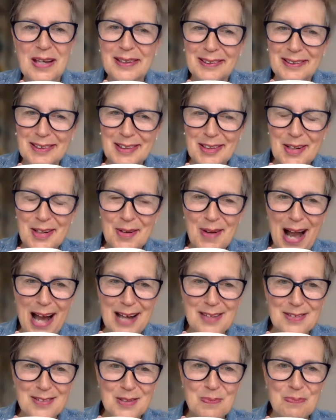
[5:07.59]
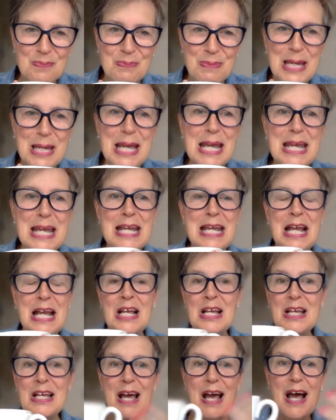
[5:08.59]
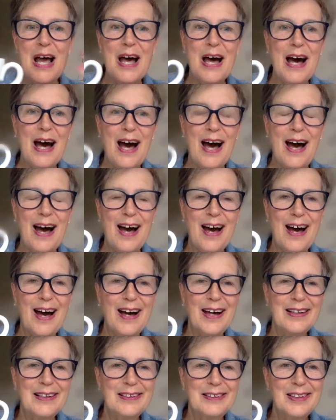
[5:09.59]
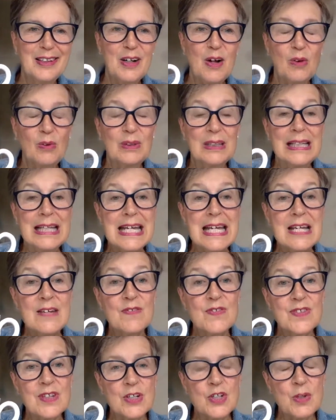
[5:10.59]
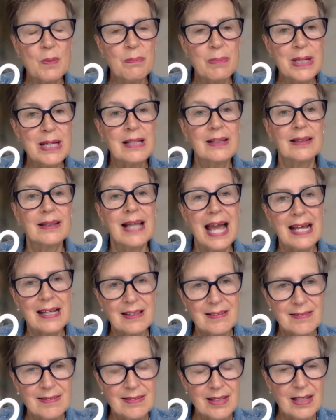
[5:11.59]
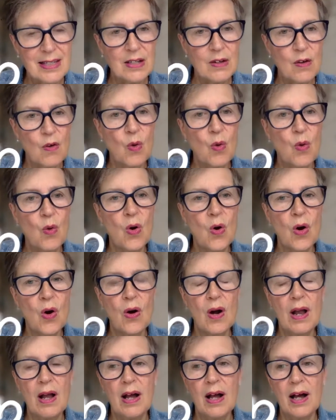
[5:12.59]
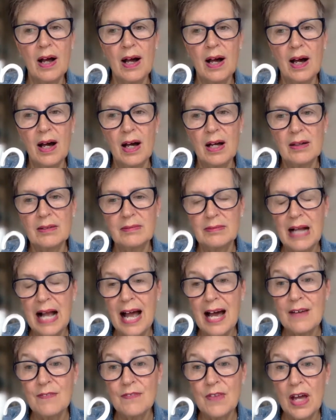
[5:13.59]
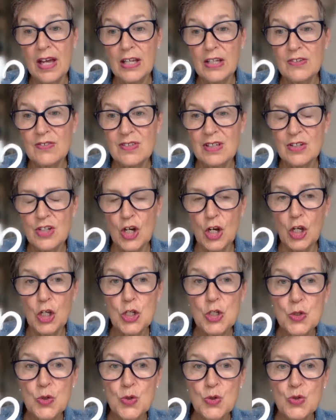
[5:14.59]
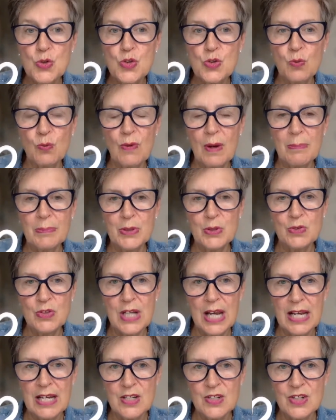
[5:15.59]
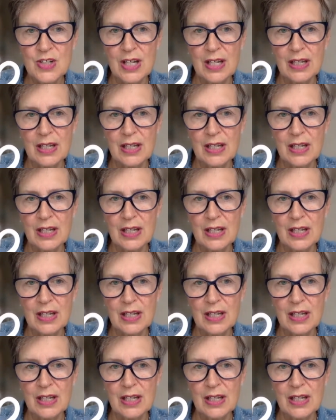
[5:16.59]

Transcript: you know, has to be, you know, leave such a big legacy or have such a huge reputation.